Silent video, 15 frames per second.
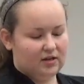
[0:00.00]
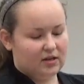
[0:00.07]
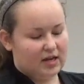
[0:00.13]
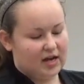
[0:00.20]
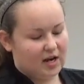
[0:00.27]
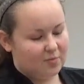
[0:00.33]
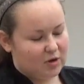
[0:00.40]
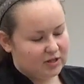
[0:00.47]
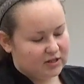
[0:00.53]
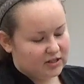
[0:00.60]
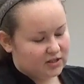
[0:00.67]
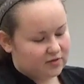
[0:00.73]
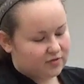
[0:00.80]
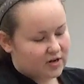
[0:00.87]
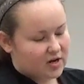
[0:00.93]
And I bought
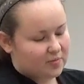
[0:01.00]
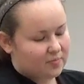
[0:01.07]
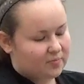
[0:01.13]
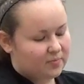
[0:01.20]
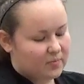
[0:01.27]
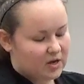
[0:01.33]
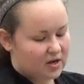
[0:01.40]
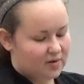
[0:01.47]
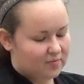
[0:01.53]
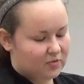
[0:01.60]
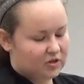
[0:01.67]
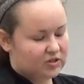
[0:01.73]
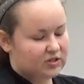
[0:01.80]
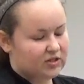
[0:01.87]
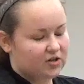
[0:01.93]
these from
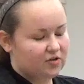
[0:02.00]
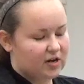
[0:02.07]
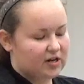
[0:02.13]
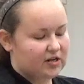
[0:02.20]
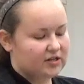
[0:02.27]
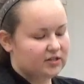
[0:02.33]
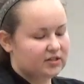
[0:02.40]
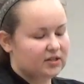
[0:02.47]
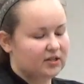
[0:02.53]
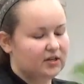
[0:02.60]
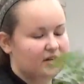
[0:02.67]
Nooks and Crannies.